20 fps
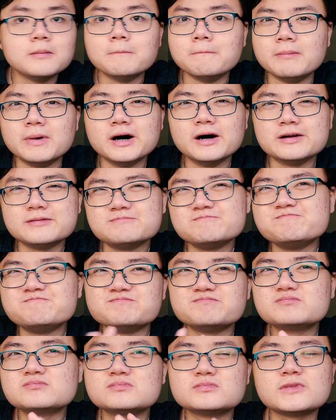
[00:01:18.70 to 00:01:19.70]
But
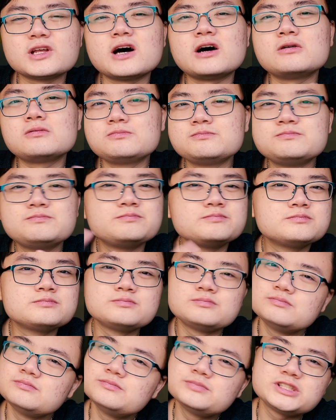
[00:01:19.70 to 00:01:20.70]
no,
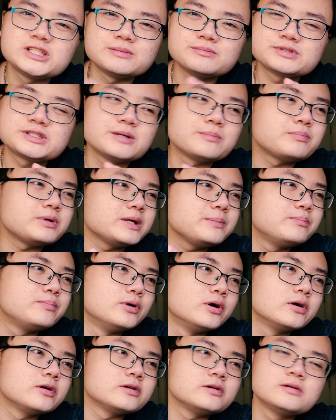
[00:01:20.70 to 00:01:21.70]
simply
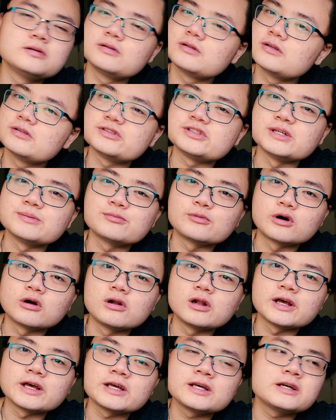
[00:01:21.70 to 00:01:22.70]
put, tip
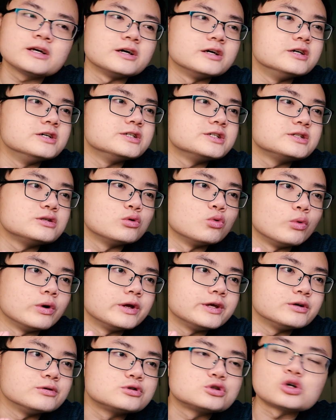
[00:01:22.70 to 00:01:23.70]
rolling is when
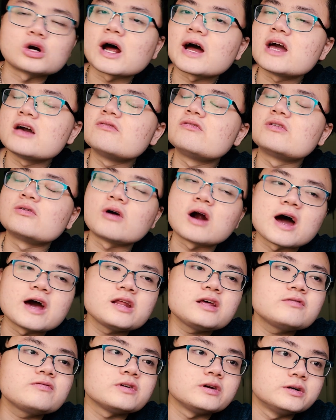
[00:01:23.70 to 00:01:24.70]
you try a variety
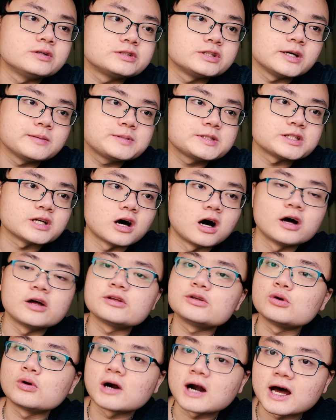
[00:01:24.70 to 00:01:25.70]
of ear tips on
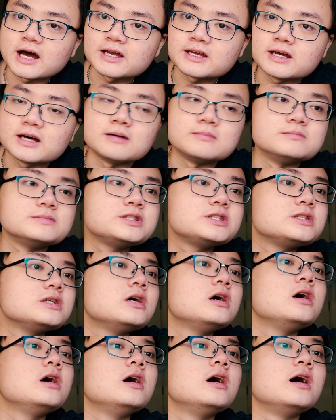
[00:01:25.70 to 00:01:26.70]
your IEMs
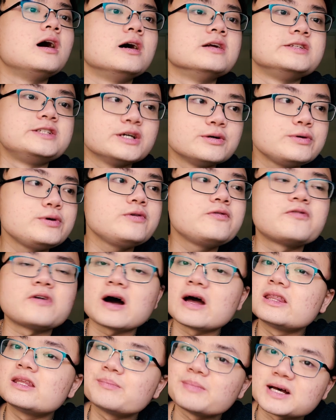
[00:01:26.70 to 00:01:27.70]
until you
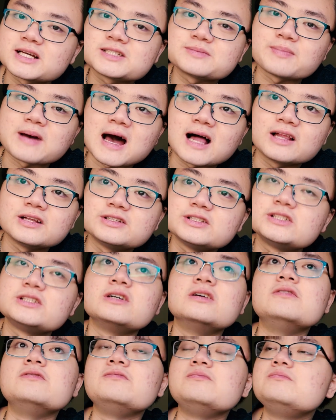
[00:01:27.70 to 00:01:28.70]
find the best balance
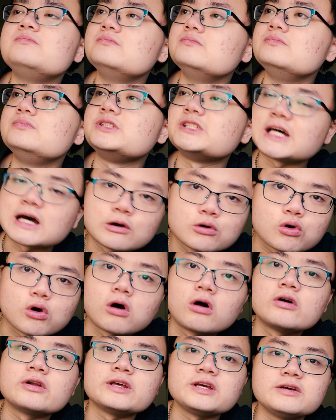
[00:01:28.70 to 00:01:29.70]
of sound
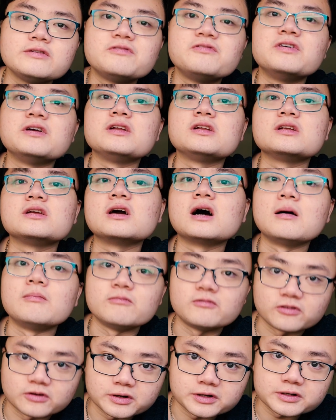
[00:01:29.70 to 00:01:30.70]
quality, fit, and comfort.